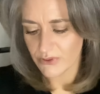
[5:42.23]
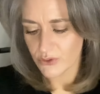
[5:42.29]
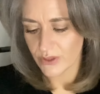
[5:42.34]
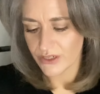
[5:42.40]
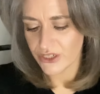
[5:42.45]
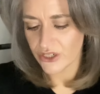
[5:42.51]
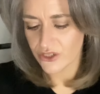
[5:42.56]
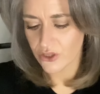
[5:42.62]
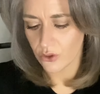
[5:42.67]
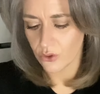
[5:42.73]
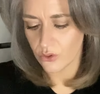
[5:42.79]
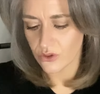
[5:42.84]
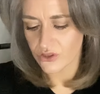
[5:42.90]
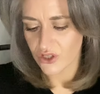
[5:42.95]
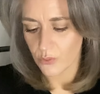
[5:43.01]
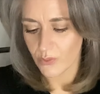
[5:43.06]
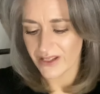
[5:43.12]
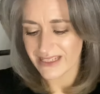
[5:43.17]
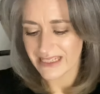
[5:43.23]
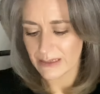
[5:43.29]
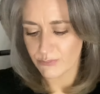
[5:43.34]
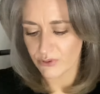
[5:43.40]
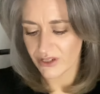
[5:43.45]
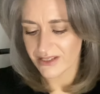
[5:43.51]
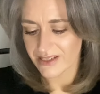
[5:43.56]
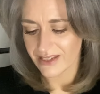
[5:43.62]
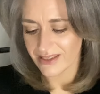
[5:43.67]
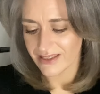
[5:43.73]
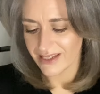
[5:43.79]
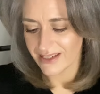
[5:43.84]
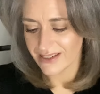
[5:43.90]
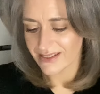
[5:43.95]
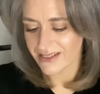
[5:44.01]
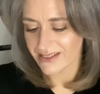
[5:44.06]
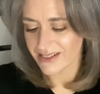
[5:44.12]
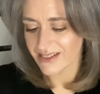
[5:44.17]
between your toes when spritzing
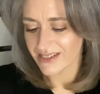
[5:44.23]
this